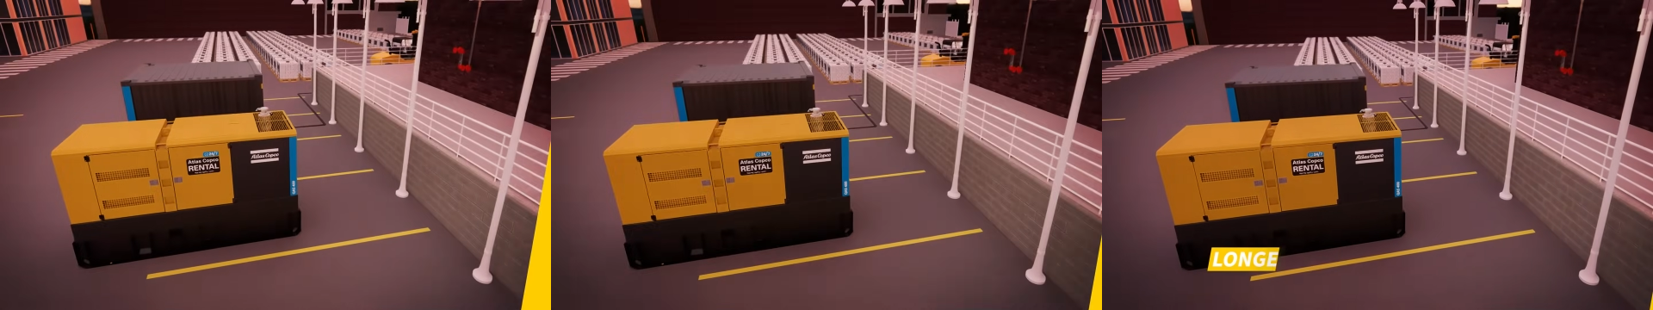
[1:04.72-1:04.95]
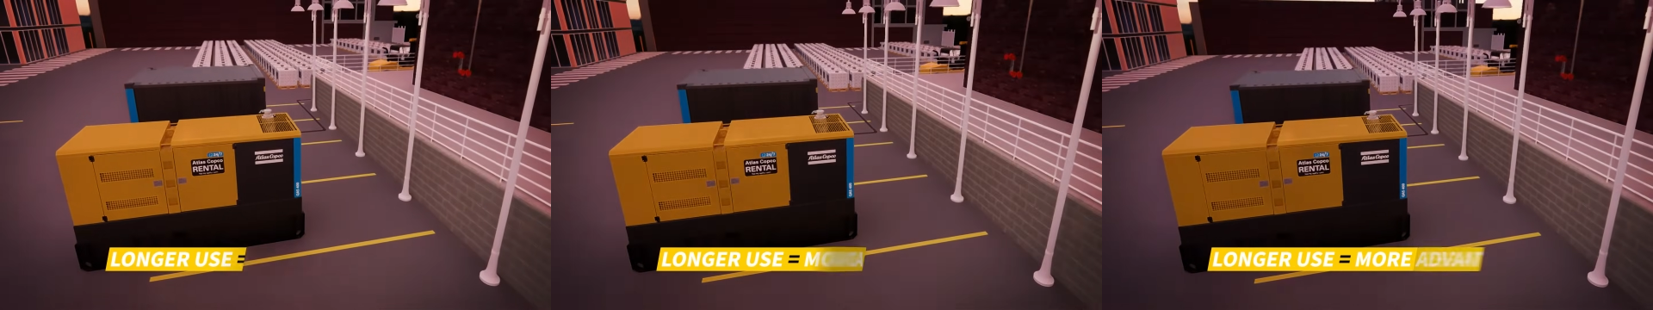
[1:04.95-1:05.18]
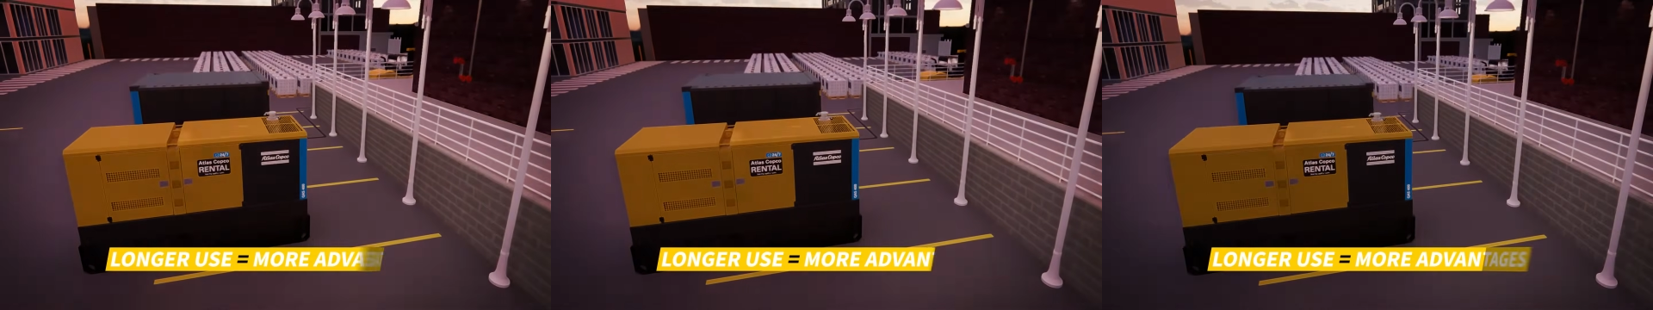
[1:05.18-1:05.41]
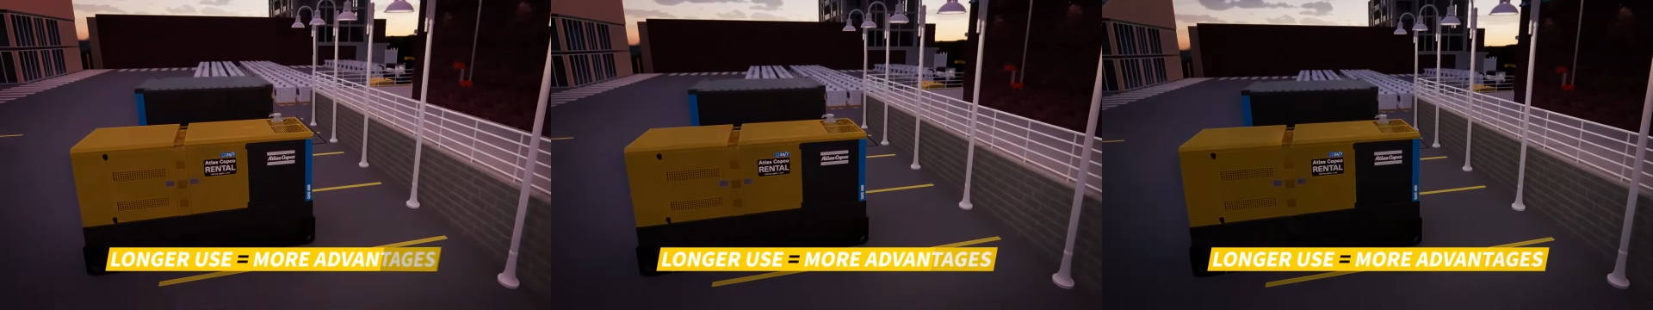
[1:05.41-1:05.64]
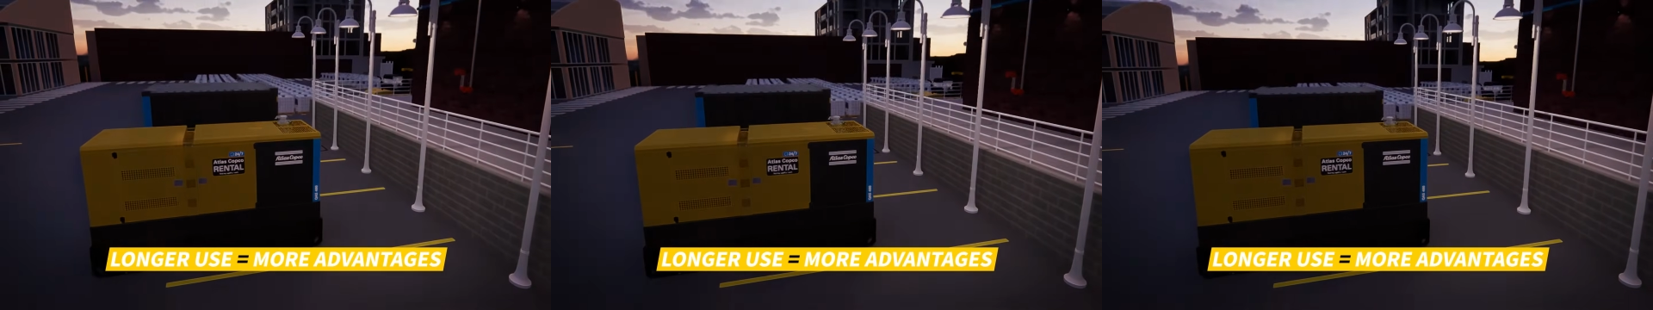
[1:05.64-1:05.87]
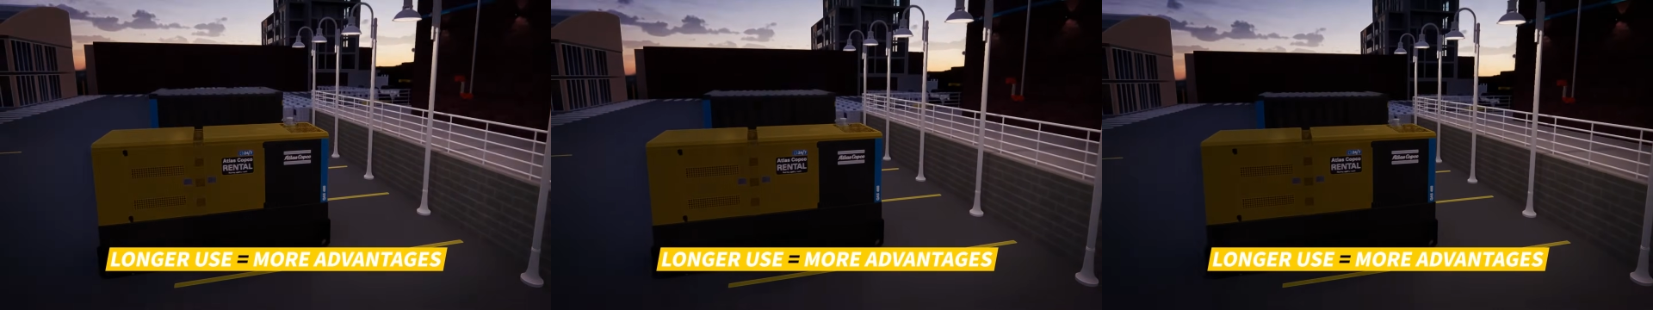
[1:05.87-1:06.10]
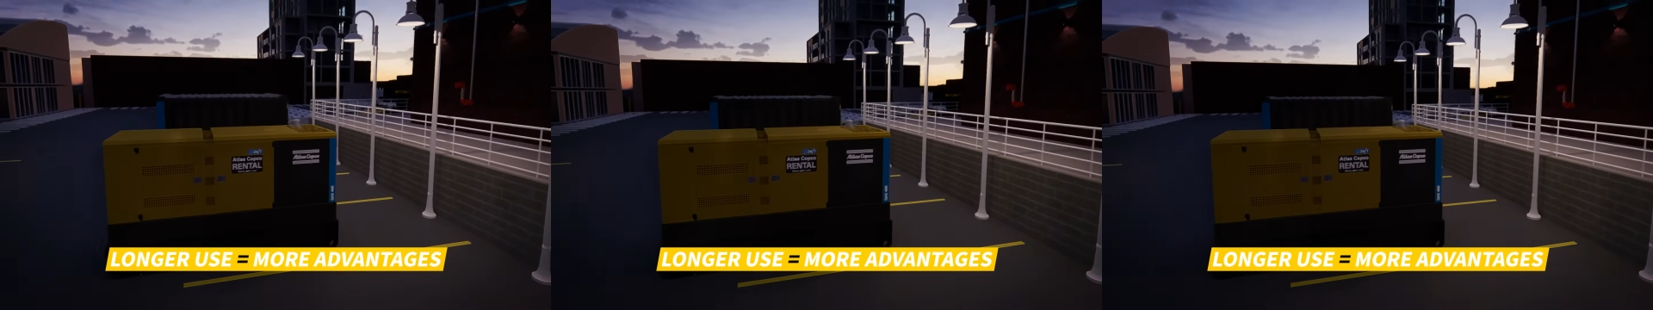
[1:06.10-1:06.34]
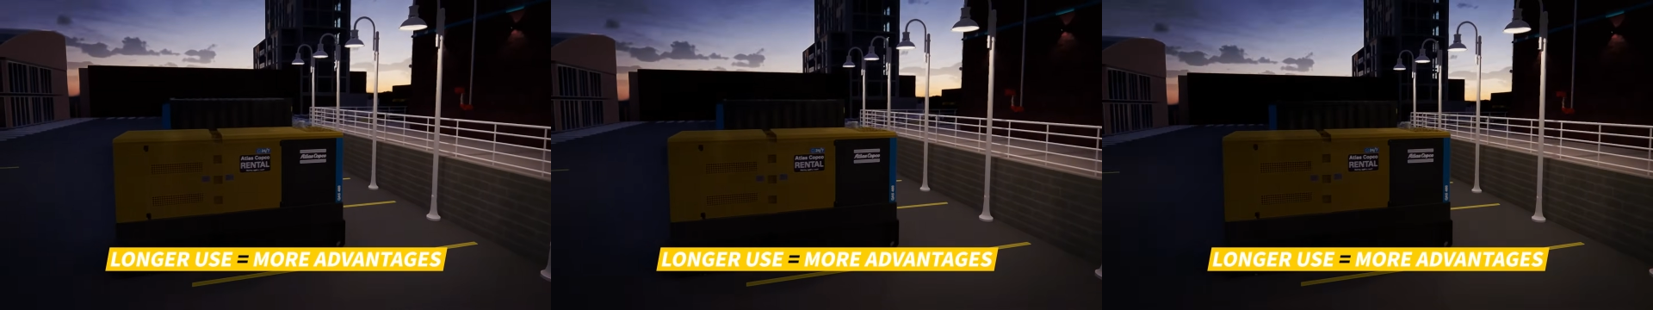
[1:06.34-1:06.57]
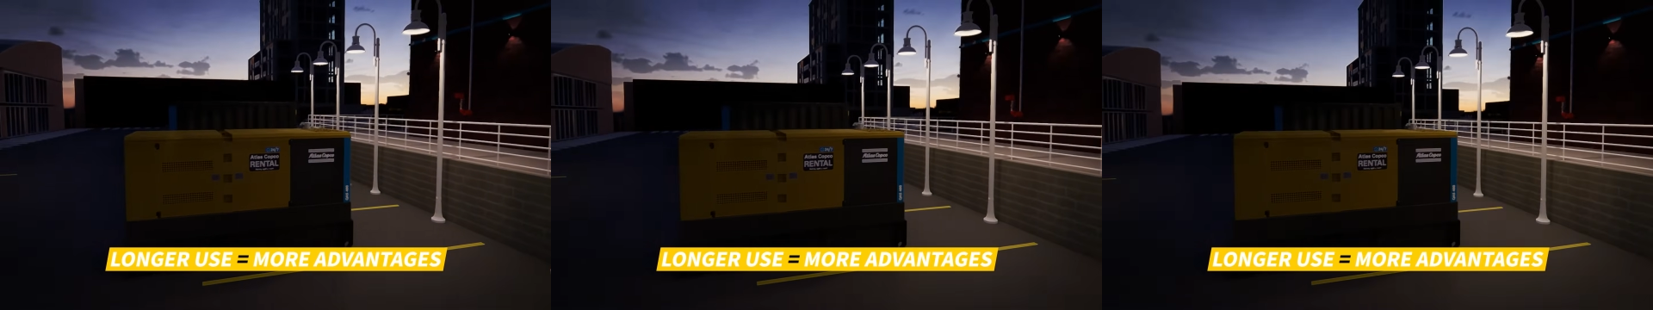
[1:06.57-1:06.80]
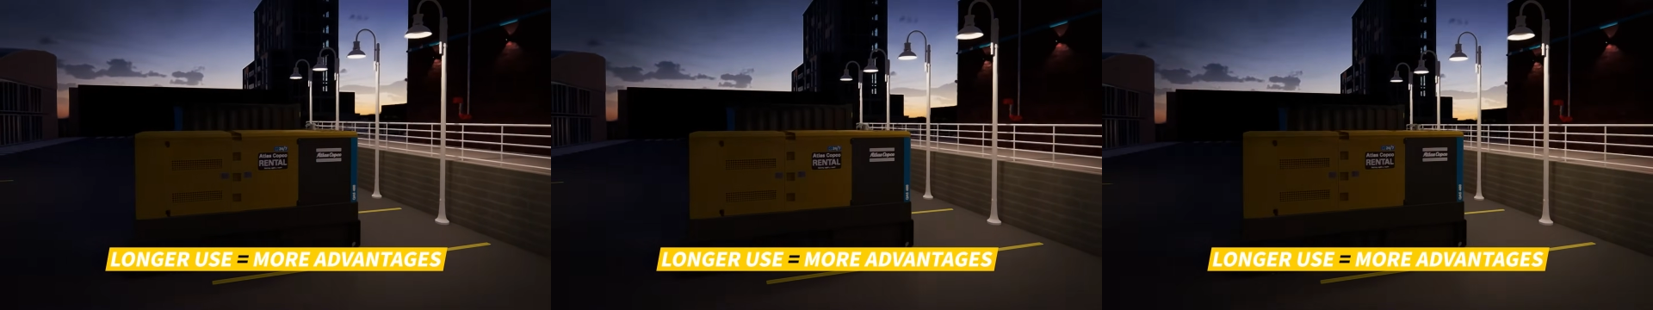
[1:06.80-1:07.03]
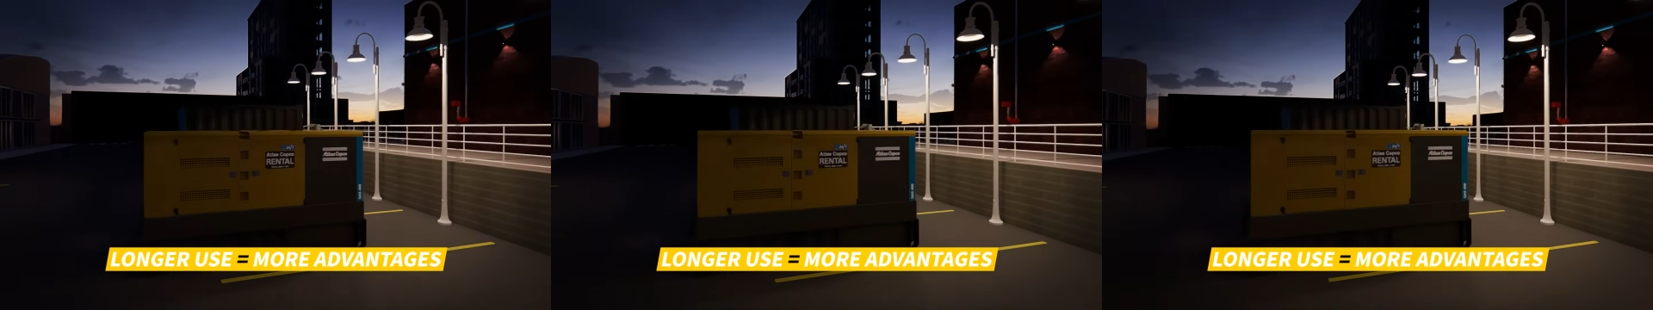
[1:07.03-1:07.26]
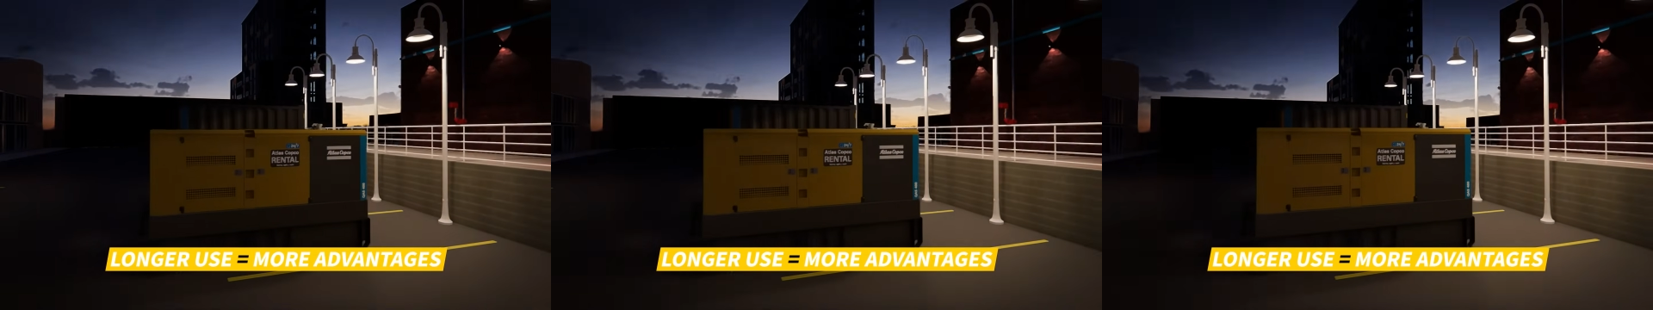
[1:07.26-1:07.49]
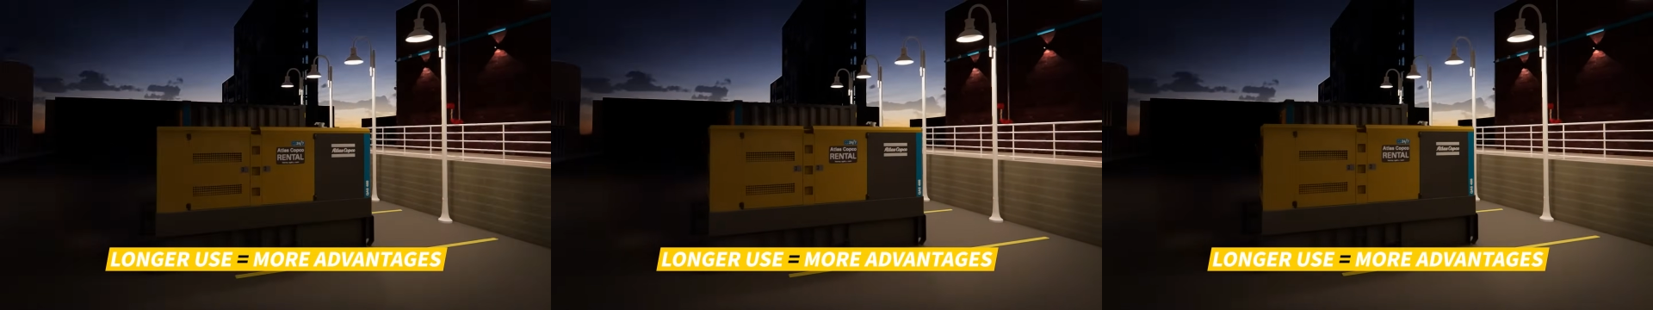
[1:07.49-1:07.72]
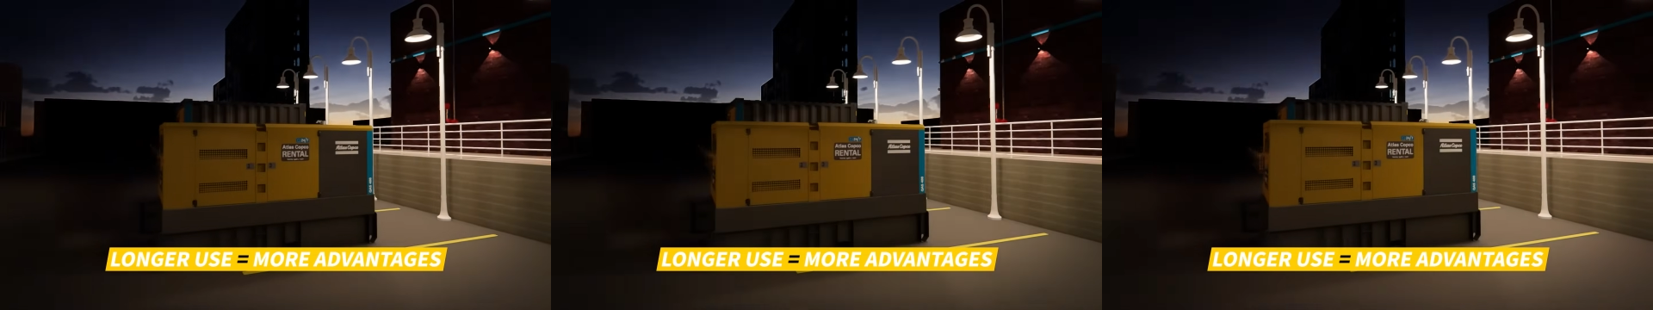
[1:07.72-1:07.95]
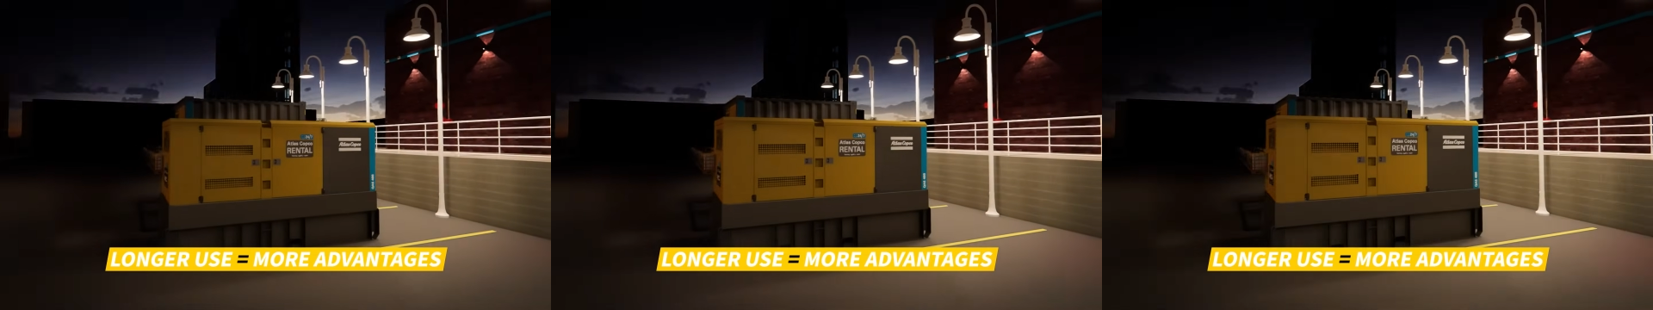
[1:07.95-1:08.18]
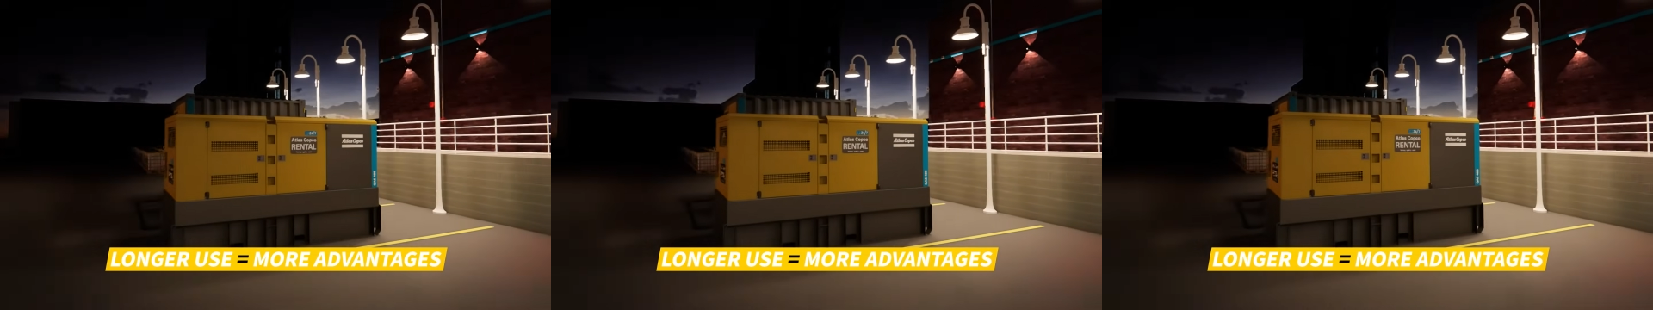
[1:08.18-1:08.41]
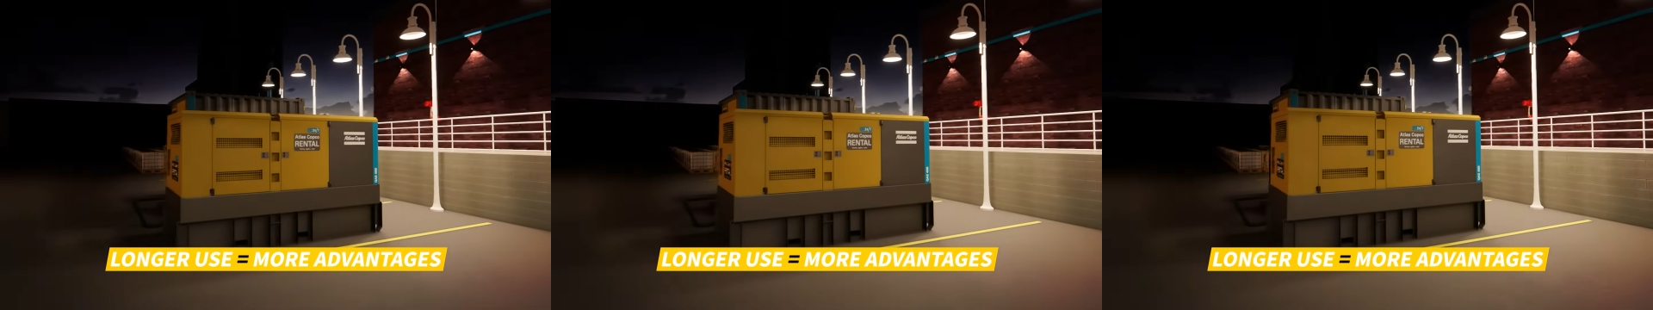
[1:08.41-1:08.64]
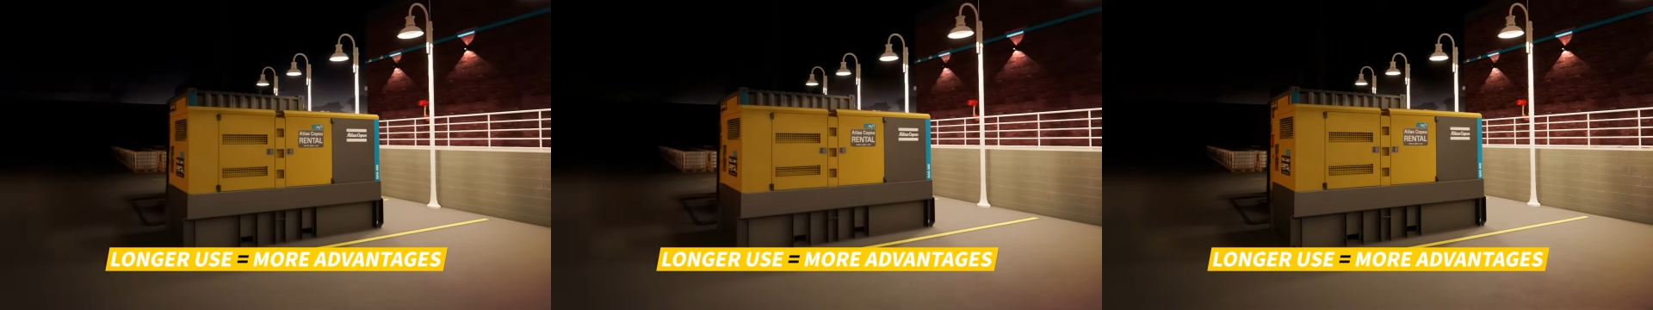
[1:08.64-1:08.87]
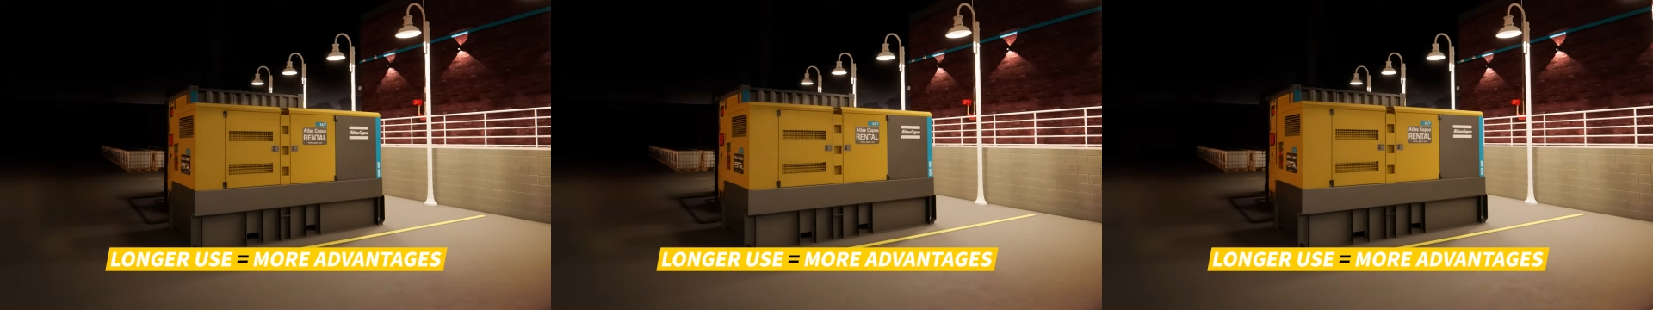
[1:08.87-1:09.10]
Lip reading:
[unreadable: no face in view]